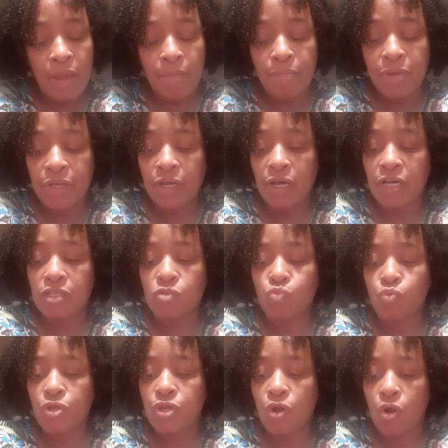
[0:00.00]
because
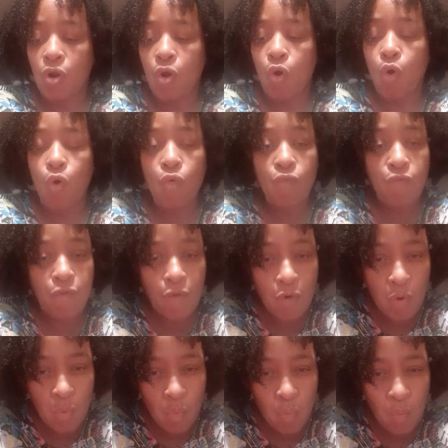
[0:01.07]
we are
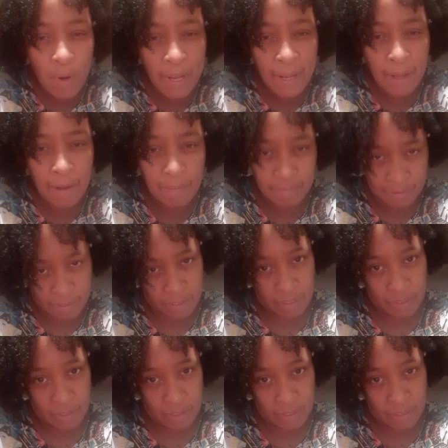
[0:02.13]
overwhelmed.